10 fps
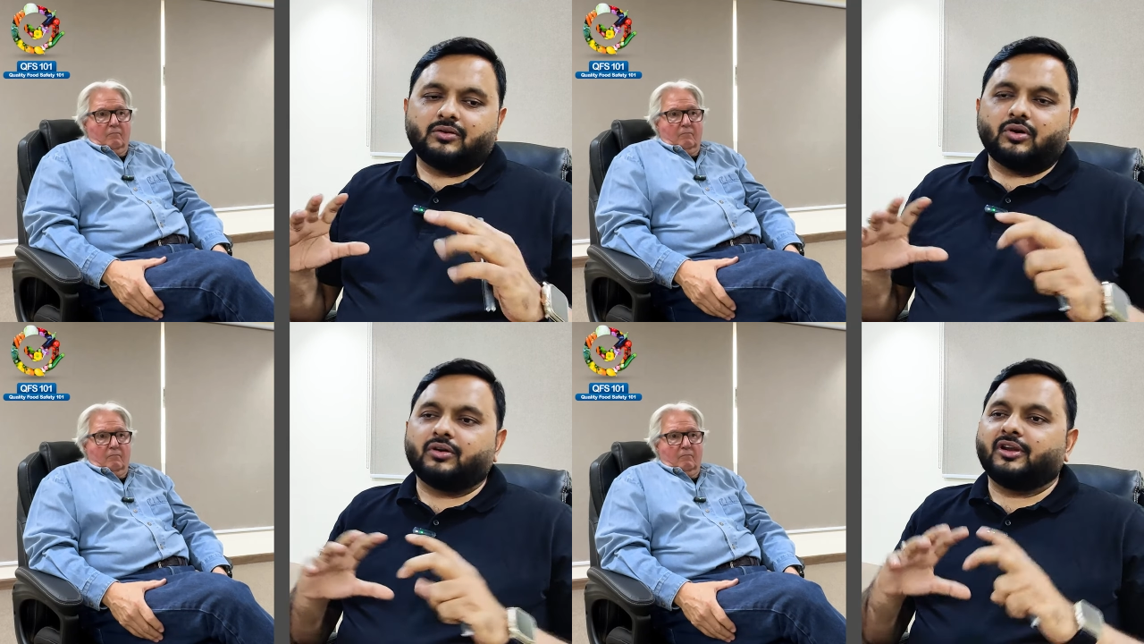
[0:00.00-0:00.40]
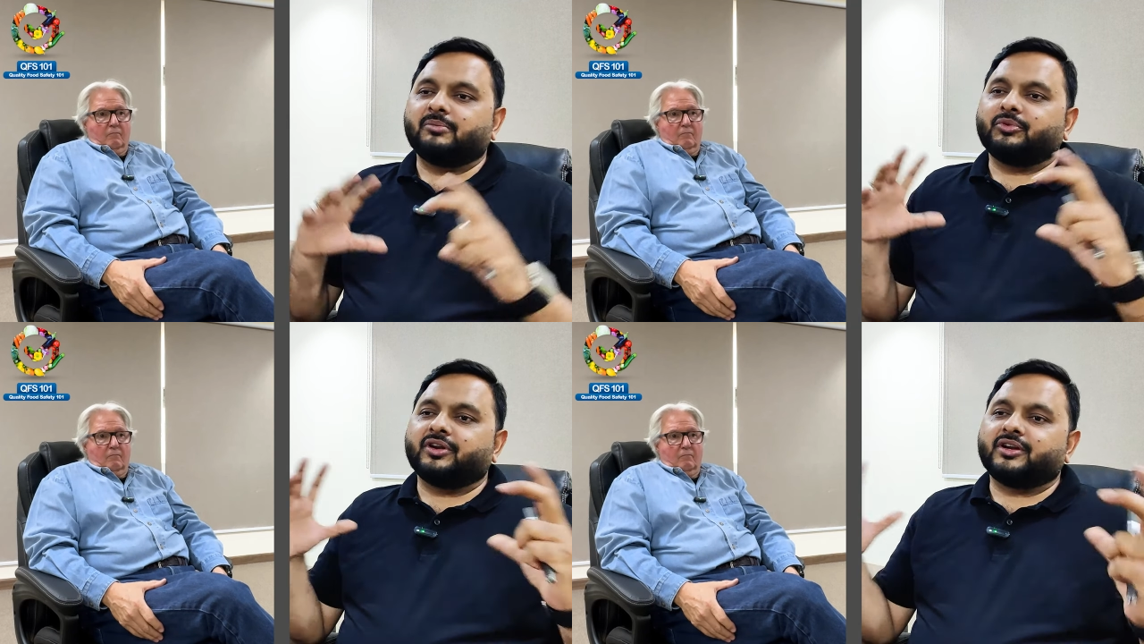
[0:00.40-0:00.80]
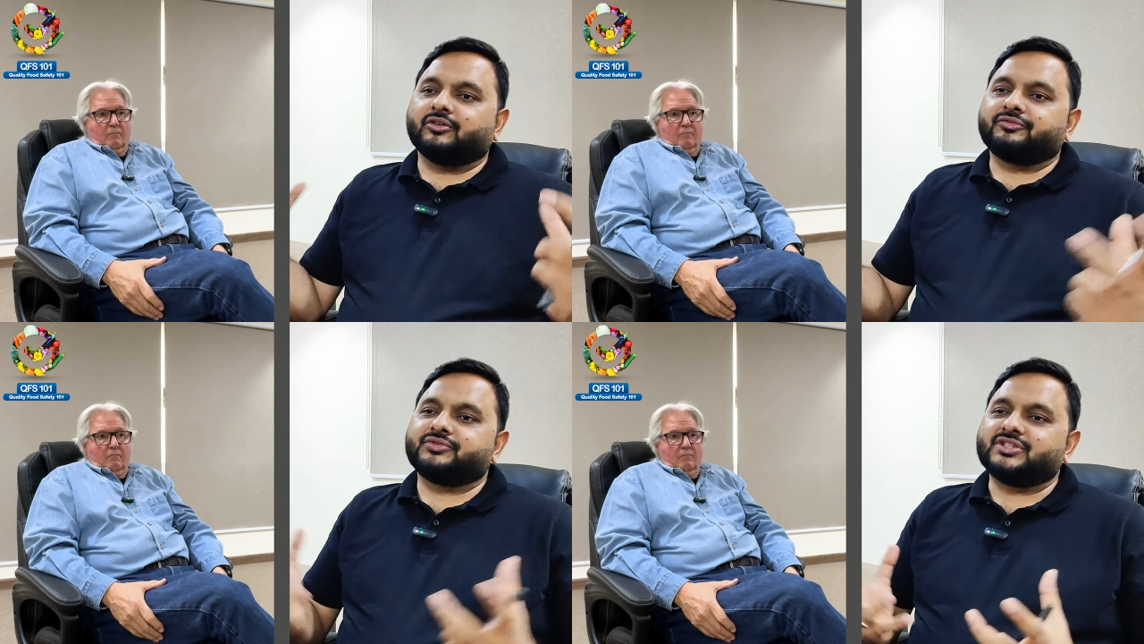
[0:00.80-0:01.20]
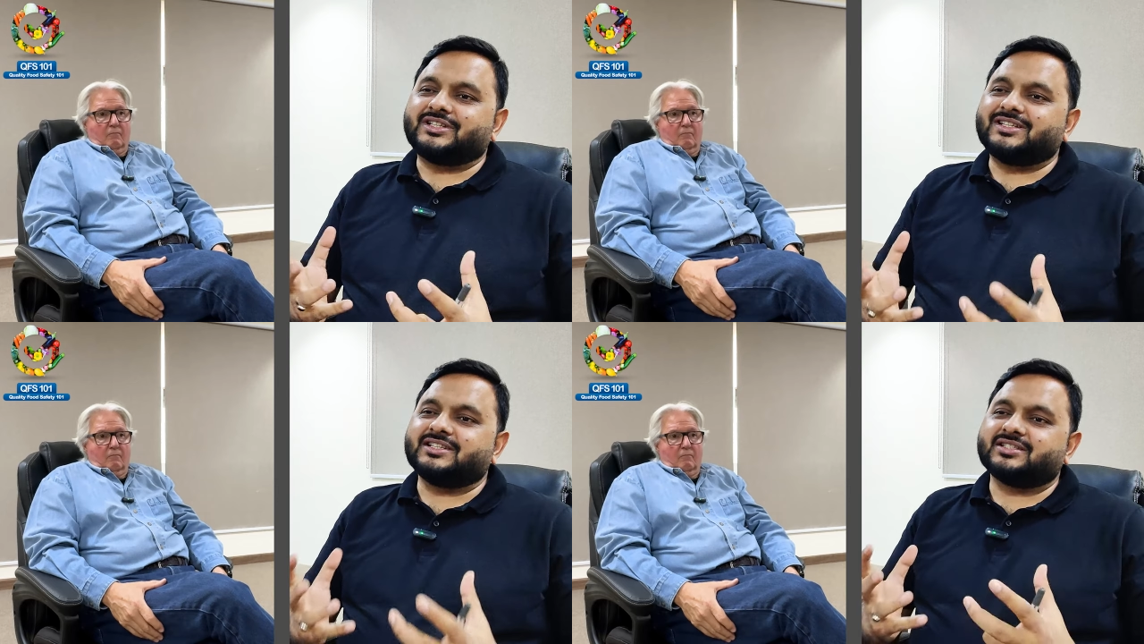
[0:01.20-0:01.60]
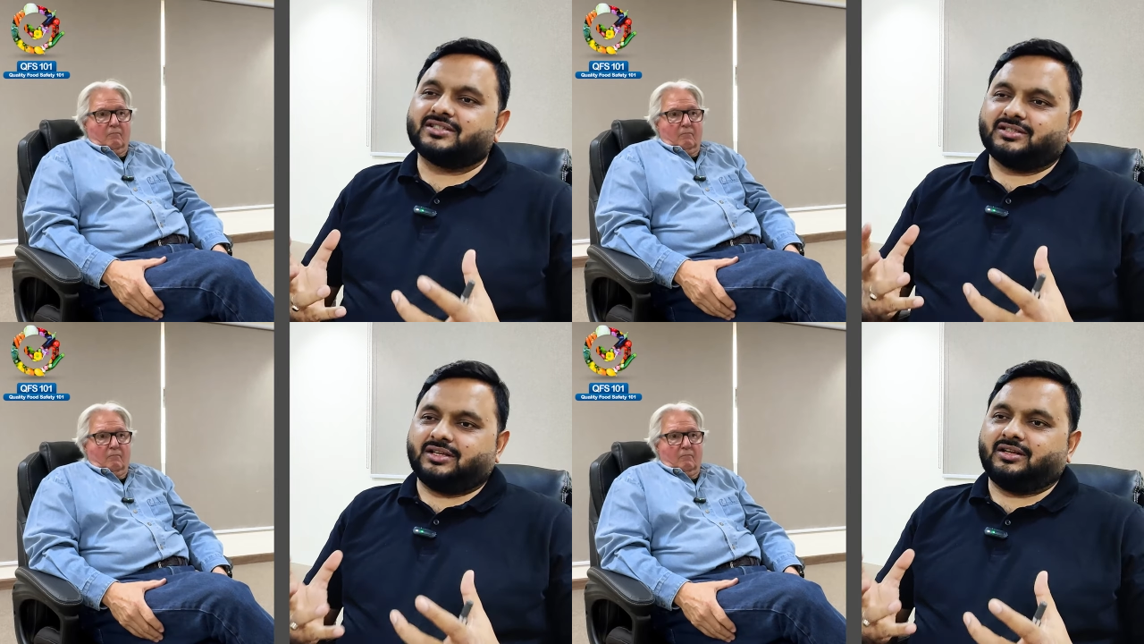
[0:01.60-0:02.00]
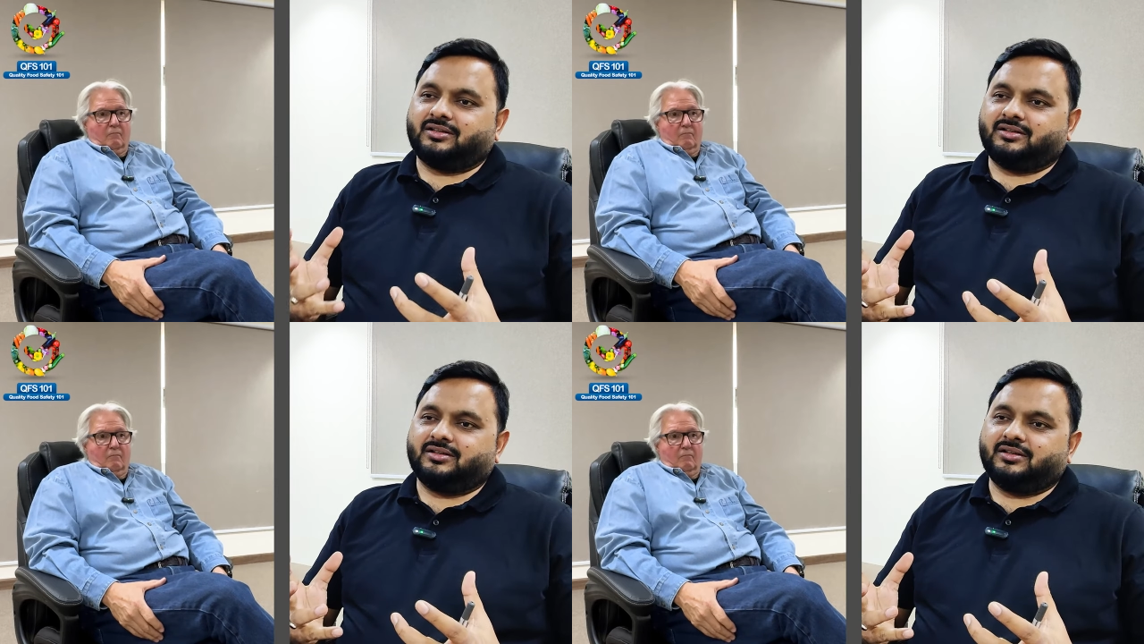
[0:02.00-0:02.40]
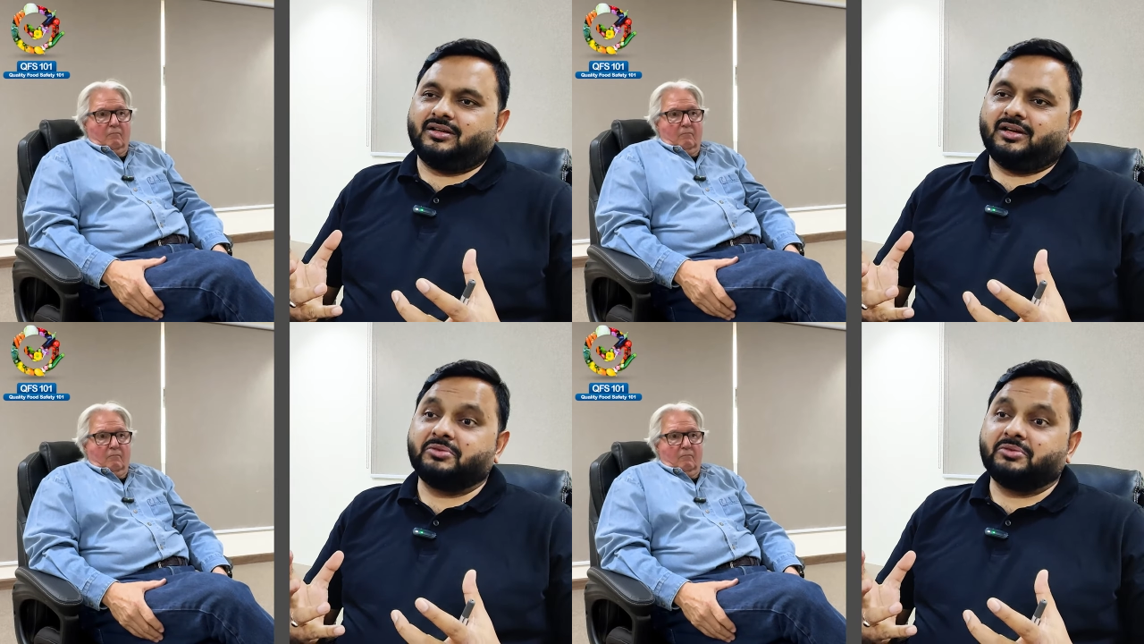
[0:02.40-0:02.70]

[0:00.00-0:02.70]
Speaker 1: conglomerate of cities uh,